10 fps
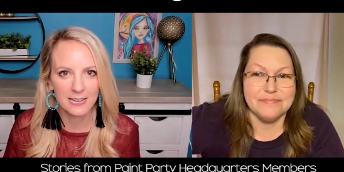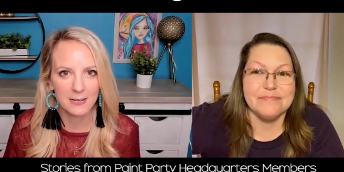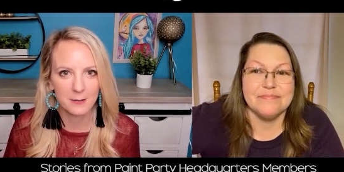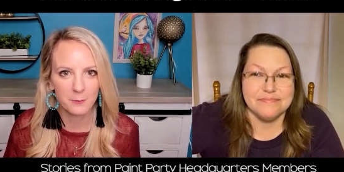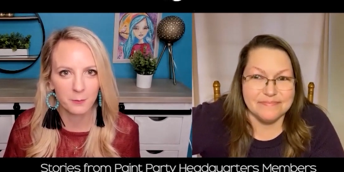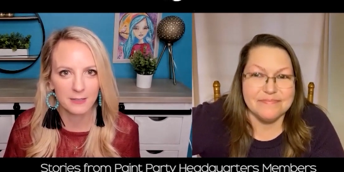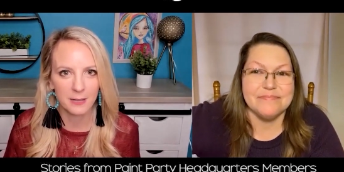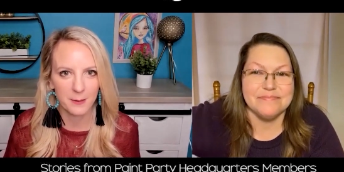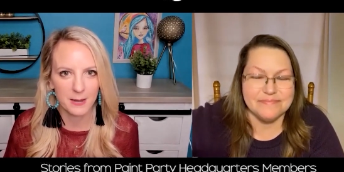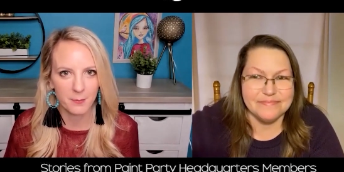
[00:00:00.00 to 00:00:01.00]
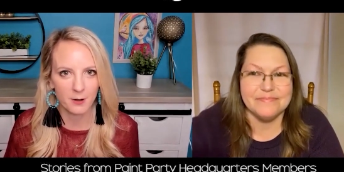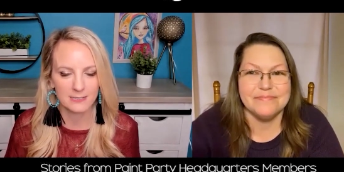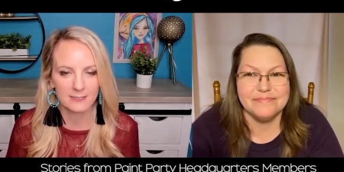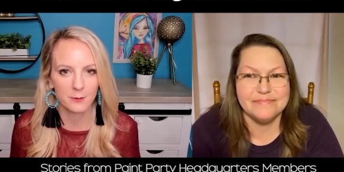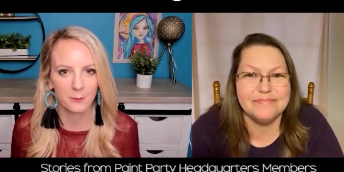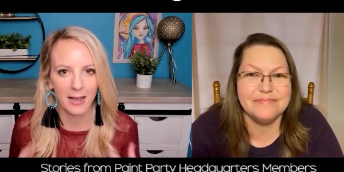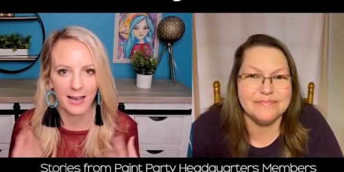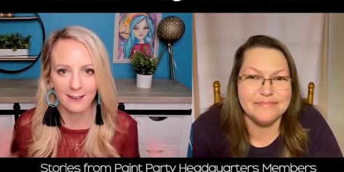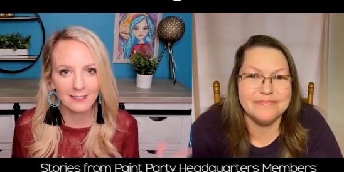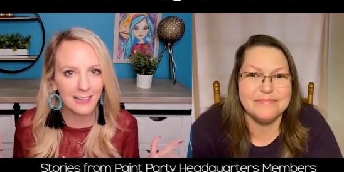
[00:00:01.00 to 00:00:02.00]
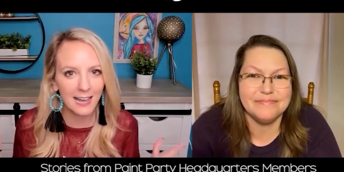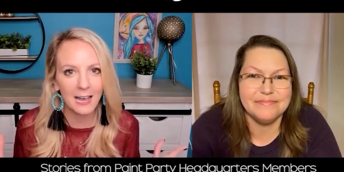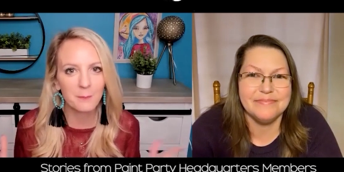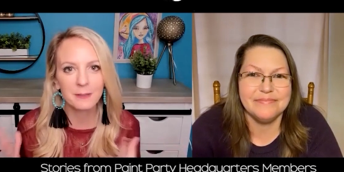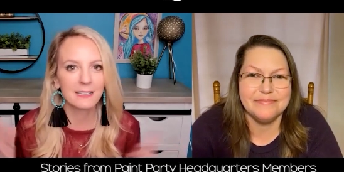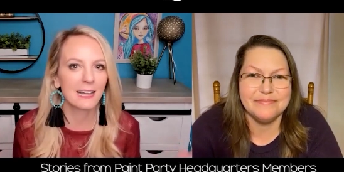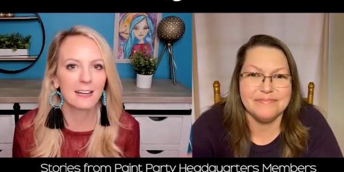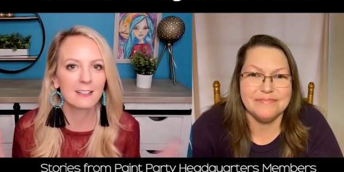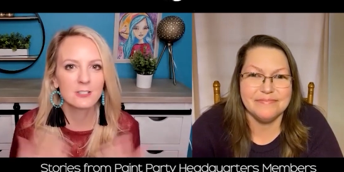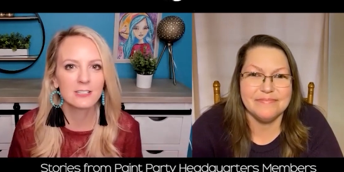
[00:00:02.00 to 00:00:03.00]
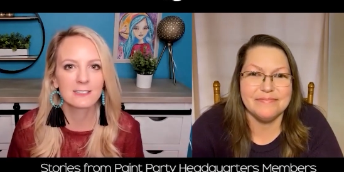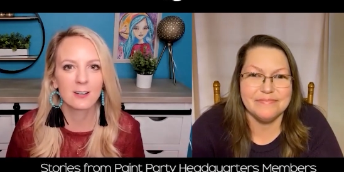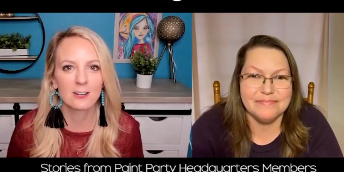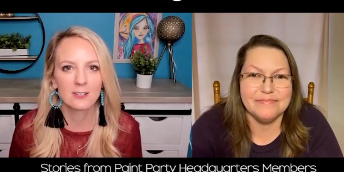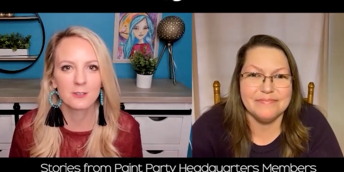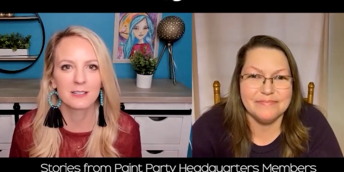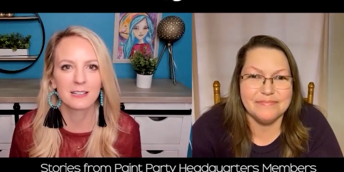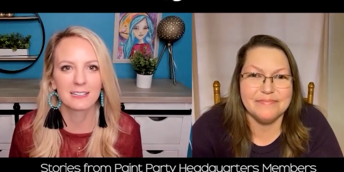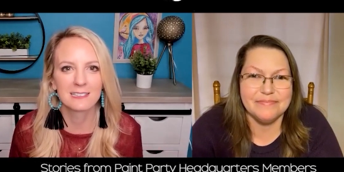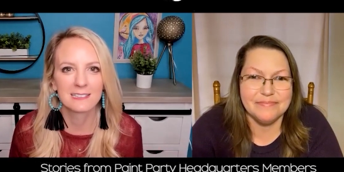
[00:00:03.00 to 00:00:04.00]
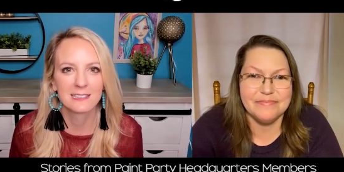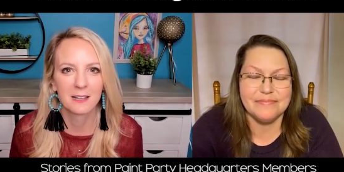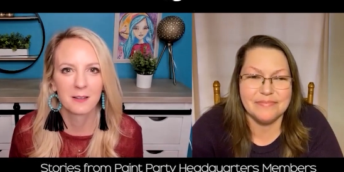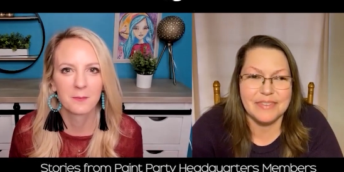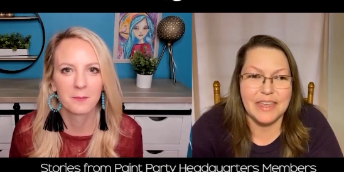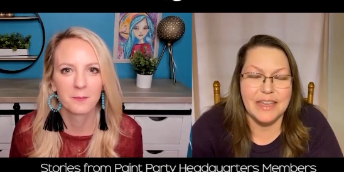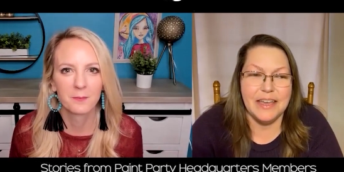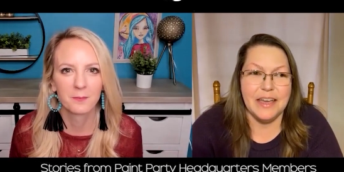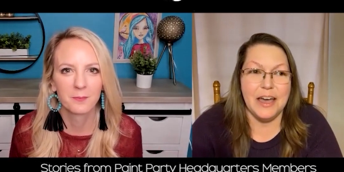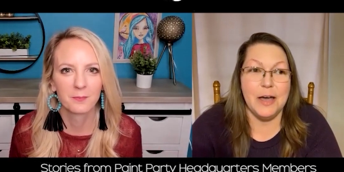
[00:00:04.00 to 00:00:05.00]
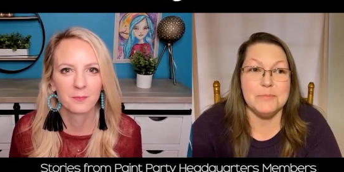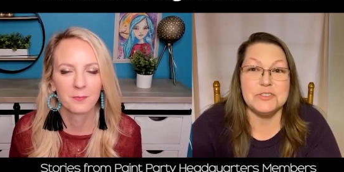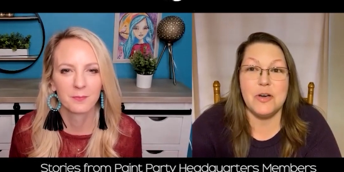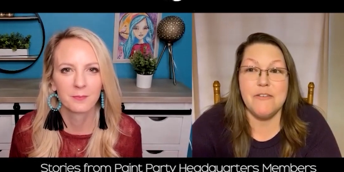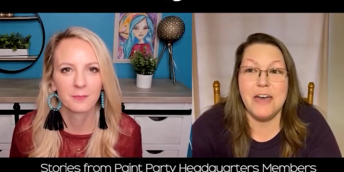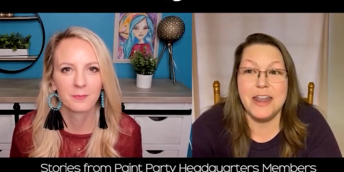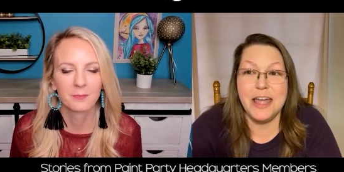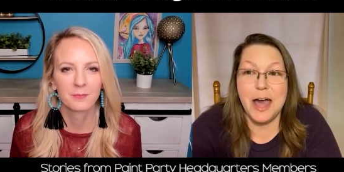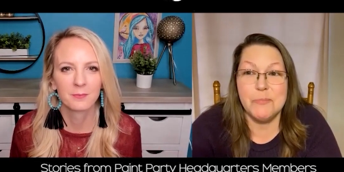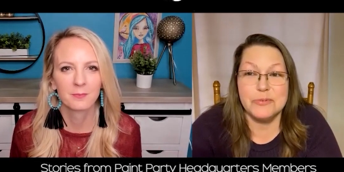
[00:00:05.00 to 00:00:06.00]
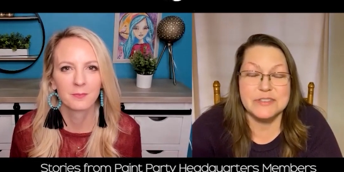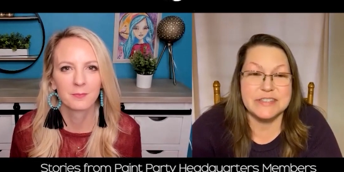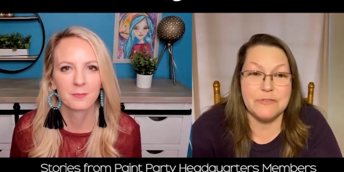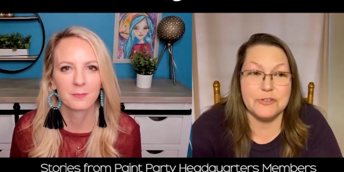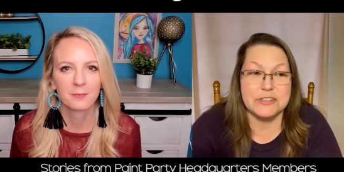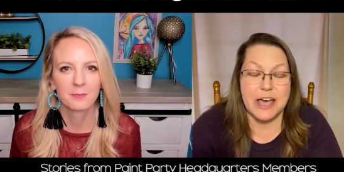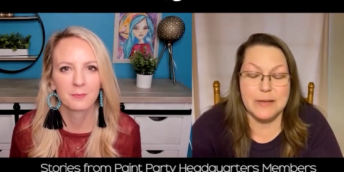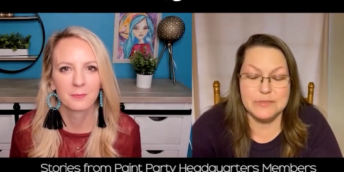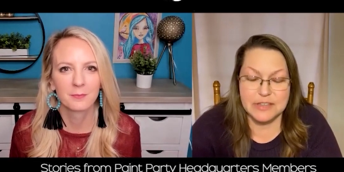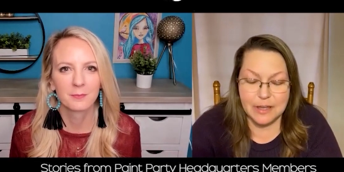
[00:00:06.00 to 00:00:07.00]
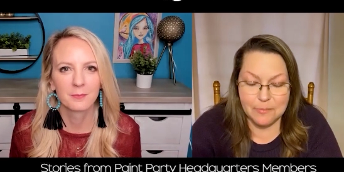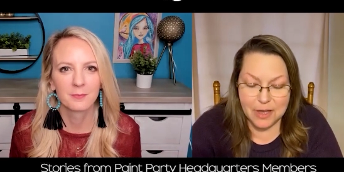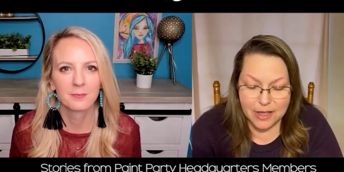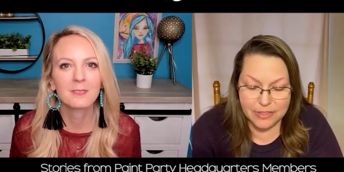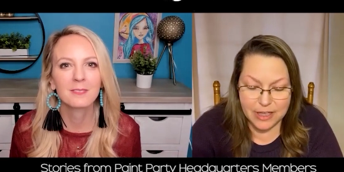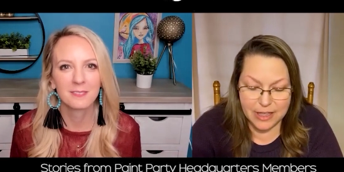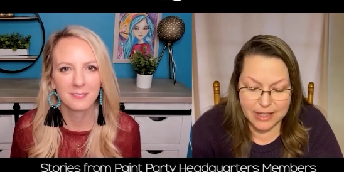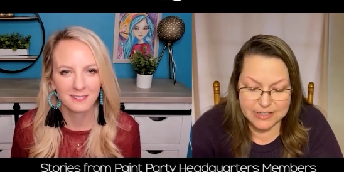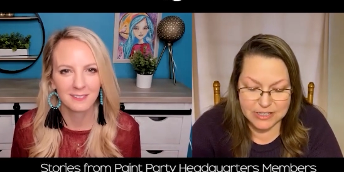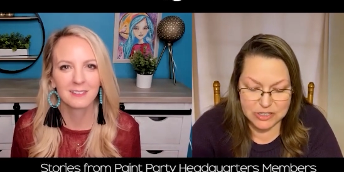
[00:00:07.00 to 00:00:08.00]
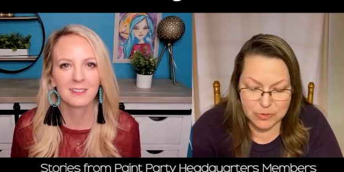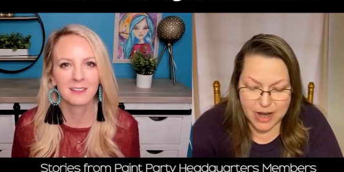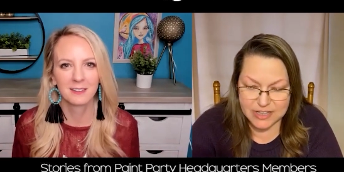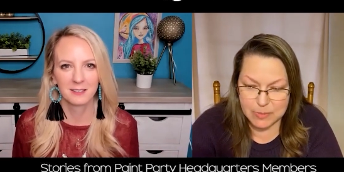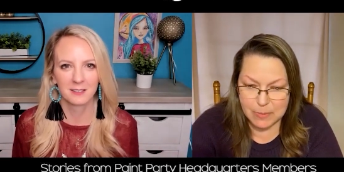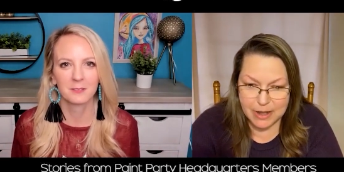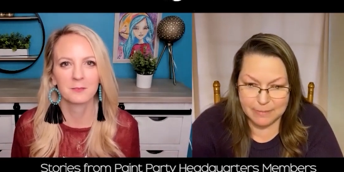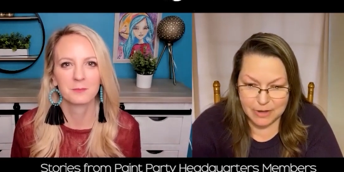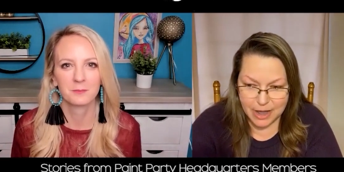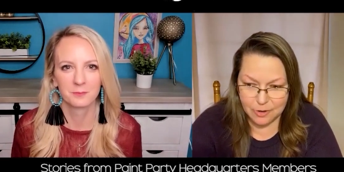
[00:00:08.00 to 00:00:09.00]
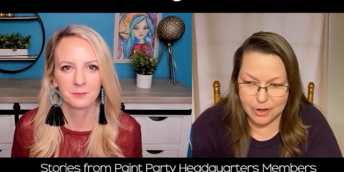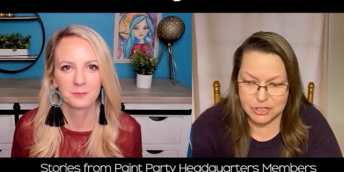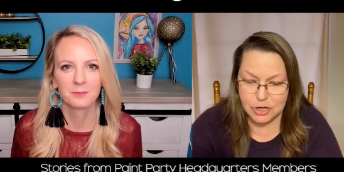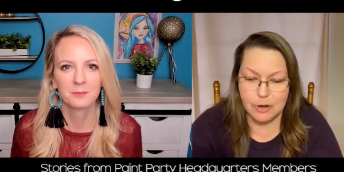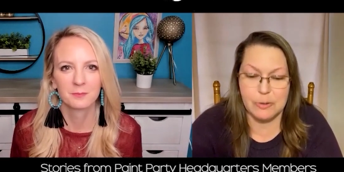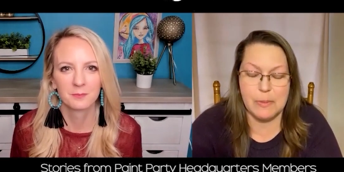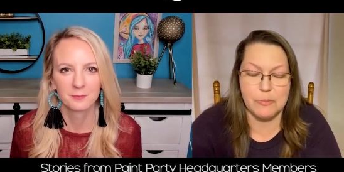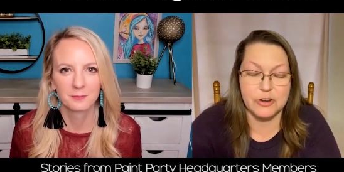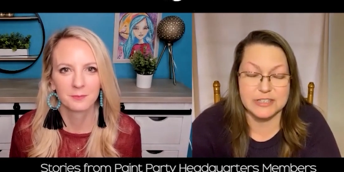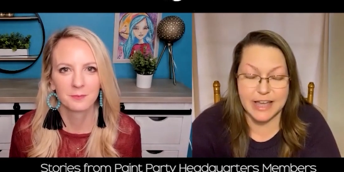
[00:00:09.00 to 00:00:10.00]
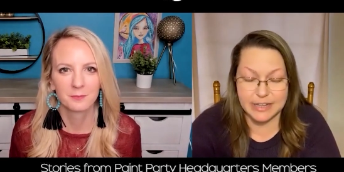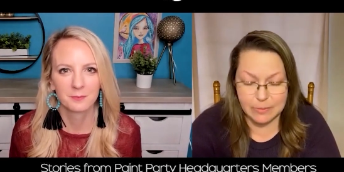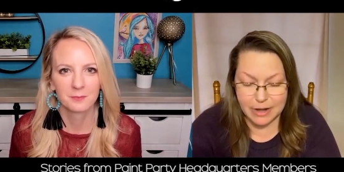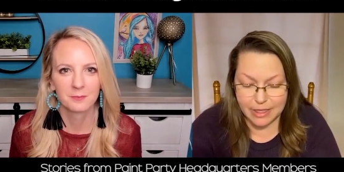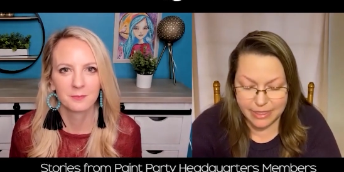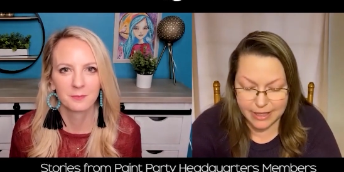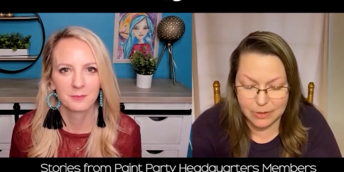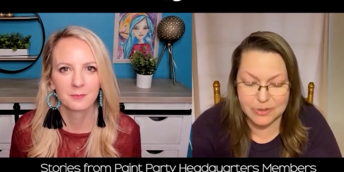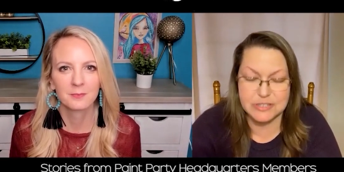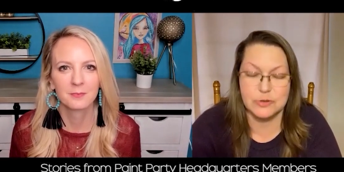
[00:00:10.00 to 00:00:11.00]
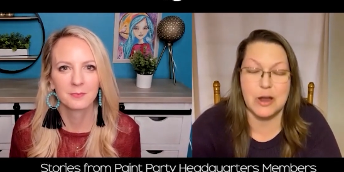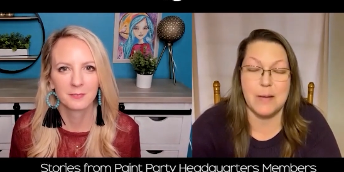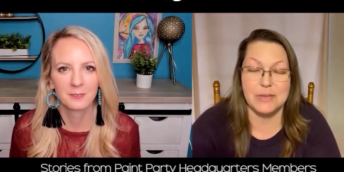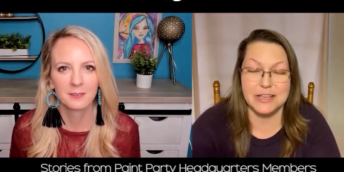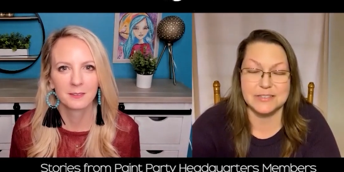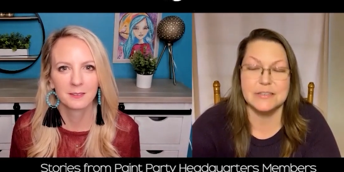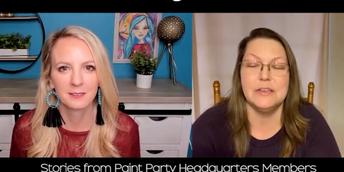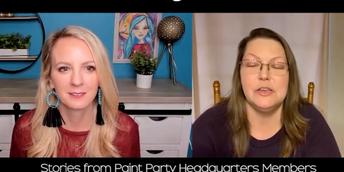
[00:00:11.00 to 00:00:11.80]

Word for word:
Speaker 1: day with a paint party. So how did that happen, and how did you get started doing this? Um, so I've had it
Speaker 2: happen several times. Um, the instance you were asking me about, I'm not quite sure I remember exactly, but I think it was ceramics,